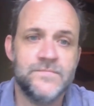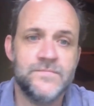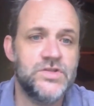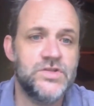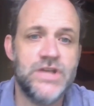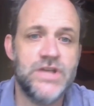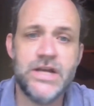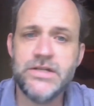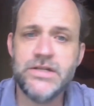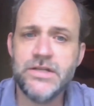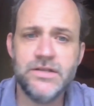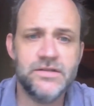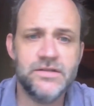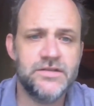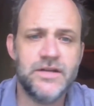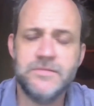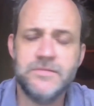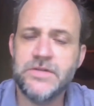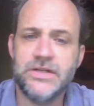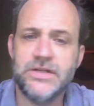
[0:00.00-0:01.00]
changing the
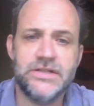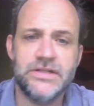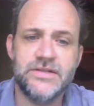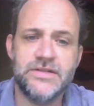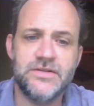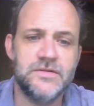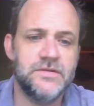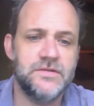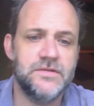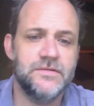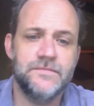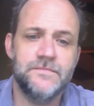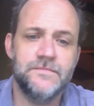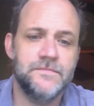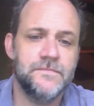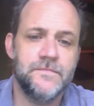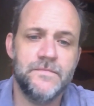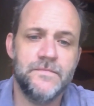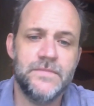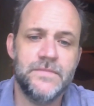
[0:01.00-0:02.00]
subject is
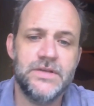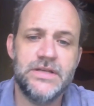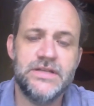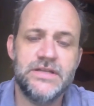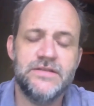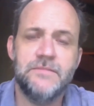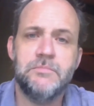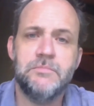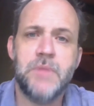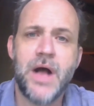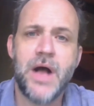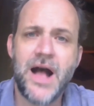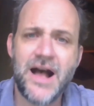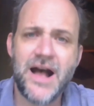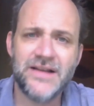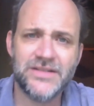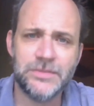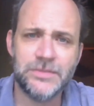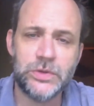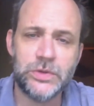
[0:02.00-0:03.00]
is
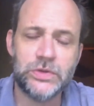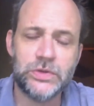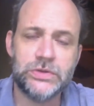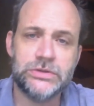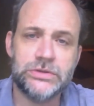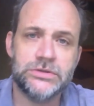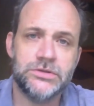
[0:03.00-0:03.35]
impossible